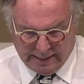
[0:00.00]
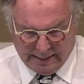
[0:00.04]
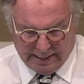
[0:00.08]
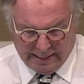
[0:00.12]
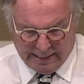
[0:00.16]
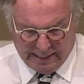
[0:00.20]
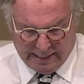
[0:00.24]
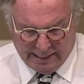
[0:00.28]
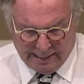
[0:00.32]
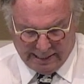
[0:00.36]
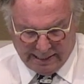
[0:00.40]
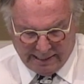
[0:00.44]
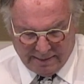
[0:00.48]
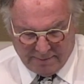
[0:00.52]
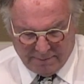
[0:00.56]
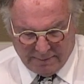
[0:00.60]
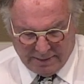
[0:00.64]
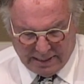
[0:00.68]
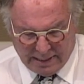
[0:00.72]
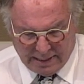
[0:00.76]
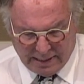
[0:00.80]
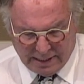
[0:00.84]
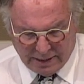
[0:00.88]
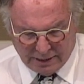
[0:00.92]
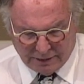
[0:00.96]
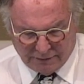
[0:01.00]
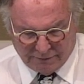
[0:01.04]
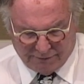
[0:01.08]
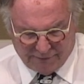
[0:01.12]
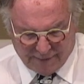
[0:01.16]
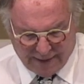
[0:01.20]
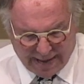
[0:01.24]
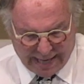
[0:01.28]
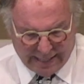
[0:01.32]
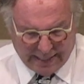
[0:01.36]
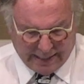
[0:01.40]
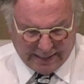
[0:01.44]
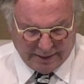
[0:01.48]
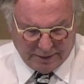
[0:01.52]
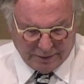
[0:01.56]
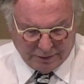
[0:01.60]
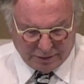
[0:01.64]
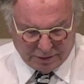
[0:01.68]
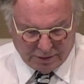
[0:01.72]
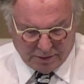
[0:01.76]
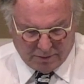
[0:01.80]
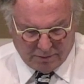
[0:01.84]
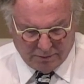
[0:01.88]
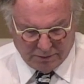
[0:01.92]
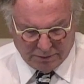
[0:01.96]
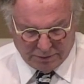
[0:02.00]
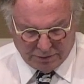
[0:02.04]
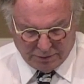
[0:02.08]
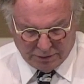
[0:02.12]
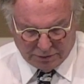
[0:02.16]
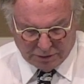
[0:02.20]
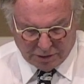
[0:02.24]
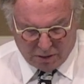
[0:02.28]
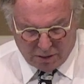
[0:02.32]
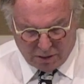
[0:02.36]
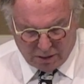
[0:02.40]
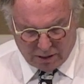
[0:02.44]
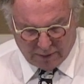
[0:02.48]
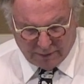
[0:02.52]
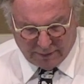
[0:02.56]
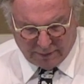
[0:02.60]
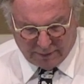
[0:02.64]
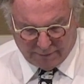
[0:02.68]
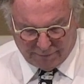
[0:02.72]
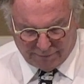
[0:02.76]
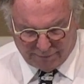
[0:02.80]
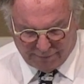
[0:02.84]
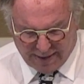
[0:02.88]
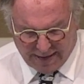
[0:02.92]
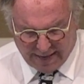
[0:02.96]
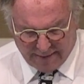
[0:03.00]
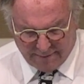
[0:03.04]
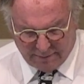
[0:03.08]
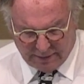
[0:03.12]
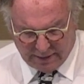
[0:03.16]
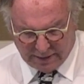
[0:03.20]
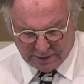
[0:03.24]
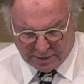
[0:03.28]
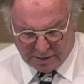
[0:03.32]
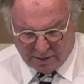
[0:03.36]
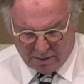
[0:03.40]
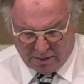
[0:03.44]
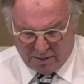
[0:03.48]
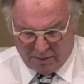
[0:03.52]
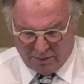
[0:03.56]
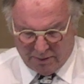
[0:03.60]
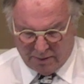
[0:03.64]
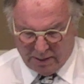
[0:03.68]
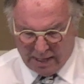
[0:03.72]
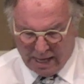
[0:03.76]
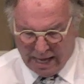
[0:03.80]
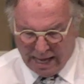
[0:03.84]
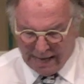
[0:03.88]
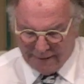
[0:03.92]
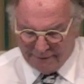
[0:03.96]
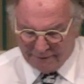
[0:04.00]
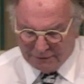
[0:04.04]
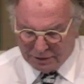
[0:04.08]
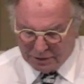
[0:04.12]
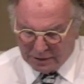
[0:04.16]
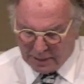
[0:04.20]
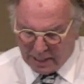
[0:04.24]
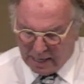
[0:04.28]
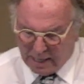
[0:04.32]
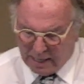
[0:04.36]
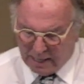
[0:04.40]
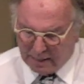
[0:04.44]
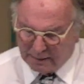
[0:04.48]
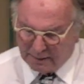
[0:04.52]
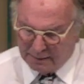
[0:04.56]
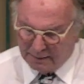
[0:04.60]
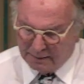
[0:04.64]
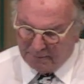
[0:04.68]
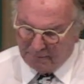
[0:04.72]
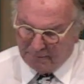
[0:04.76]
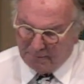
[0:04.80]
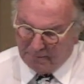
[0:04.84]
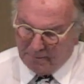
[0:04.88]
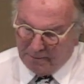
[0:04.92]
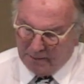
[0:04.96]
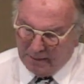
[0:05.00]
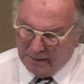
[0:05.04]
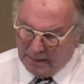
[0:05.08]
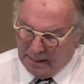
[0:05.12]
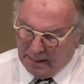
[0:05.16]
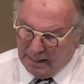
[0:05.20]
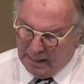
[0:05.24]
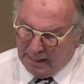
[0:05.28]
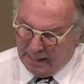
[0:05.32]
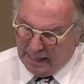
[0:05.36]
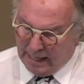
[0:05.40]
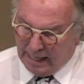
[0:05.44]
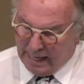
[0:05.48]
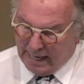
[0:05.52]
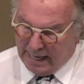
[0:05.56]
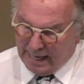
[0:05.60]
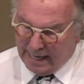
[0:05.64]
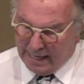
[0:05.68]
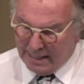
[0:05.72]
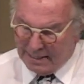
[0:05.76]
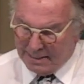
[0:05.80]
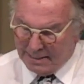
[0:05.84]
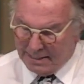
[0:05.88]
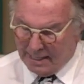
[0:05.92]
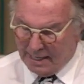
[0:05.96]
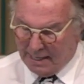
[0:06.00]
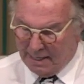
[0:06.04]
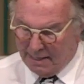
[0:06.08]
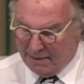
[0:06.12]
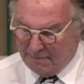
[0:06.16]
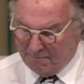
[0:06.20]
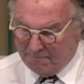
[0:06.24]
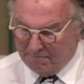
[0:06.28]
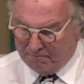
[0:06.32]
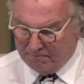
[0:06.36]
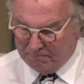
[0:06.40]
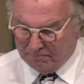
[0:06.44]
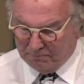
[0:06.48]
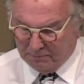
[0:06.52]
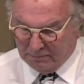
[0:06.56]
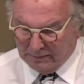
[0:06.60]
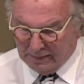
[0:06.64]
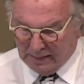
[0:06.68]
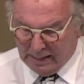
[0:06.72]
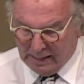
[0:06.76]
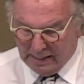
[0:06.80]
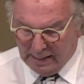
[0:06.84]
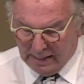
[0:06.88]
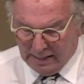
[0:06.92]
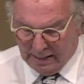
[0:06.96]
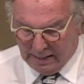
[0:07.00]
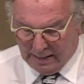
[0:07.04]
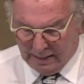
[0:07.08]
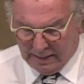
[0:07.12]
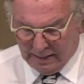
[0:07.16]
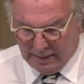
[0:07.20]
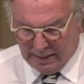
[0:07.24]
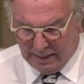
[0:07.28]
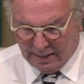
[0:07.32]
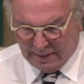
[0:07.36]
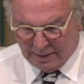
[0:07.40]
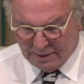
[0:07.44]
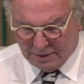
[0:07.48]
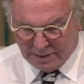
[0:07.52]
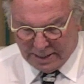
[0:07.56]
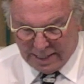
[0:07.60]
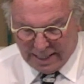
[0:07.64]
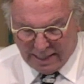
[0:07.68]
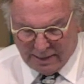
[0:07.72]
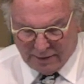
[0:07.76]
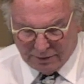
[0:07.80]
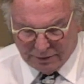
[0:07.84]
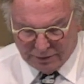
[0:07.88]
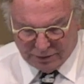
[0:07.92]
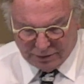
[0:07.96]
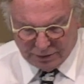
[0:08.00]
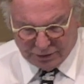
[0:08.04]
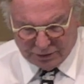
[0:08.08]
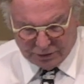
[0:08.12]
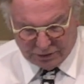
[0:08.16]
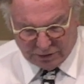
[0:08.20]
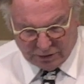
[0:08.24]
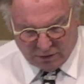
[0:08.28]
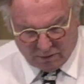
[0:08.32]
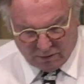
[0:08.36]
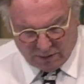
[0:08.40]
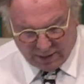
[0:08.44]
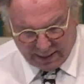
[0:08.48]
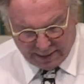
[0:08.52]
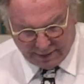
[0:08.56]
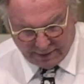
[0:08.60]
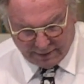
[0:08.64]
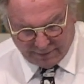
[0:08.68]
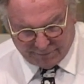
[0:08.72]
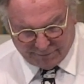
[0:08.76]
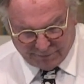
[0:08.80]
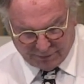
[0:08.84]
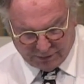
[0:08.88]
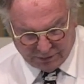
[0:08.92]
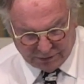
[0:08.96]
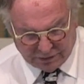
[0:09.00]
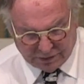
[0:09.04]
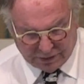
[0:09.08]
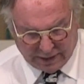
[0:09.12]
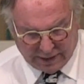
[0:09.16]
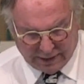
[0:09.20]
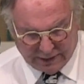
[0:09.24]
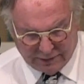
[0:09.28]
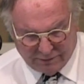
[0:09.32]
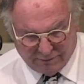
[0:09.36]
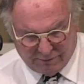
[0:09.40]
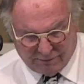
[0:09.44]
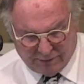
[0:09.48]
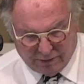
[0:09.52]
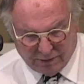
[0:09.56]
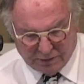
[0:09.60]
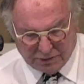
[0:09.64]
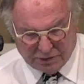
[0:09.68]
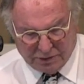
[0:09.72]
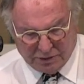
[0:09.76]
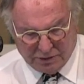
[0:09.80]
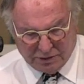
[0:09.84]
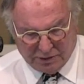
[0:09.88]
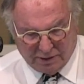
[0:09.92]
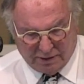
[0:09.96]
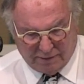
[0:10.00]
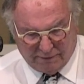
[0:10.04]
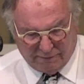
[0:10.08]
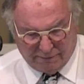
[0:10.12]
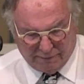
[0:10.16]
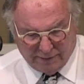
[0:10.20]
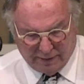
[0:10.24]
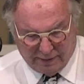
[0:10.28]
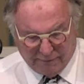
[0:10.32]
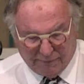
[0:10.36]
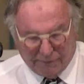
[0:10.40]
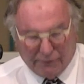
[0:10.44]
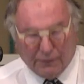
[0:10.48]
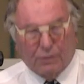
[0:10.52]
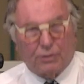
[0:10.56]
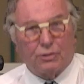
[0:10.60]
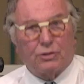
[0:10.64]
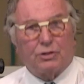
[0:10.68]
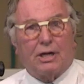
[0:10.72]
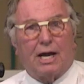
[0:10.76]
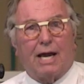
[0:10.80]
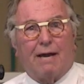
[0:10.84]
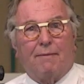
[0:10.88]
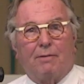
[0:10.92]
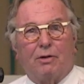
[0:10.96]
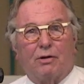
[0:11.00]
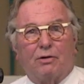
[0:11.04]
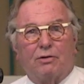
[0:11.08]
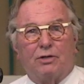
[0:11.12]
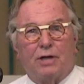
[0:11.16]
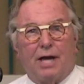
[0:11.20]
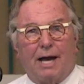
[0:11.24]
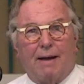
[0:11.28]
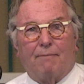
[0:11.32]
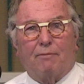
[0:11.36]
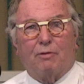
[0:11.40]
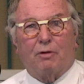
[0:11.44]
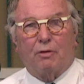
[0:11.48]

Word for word: him and his fighting soldiers, all their families, all their livestock. And uh, it tells the story in the first six verses of uh, 1 Samuel chapter